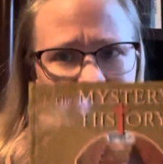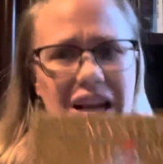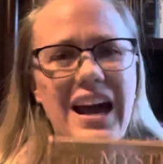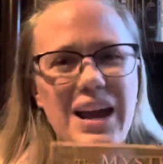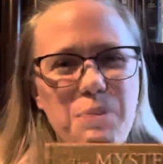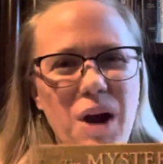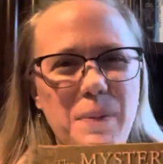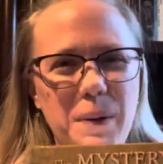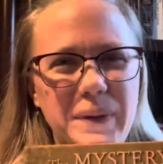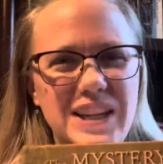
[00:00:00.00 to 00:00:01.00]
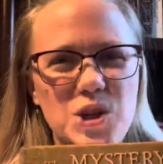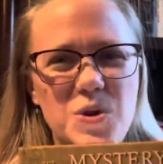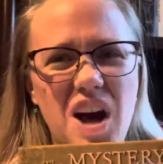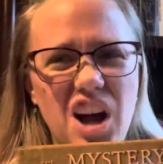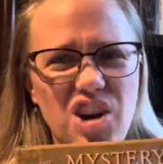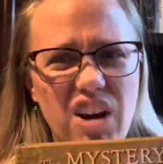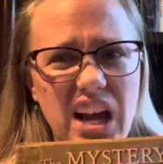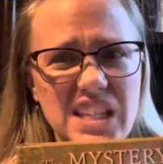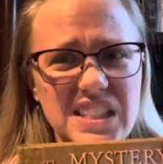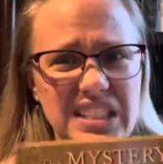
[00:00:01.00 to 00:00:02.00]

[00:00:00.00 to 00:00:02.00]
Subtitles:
I probably do not grass.